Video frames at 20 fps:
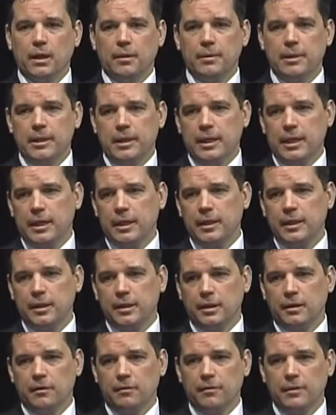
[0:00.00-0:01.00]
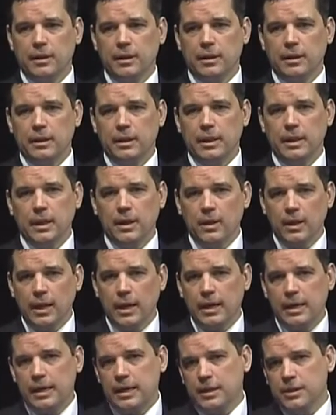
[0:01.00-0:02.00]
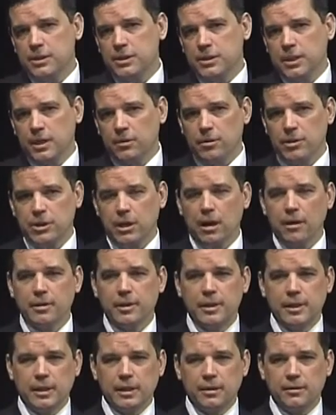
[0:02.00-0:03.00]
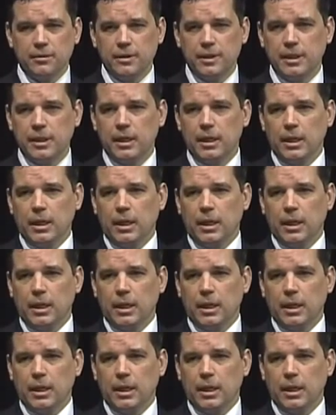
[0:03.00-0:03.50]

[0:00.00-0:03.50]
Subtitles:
In the case of the ELA, English Language Arts standards,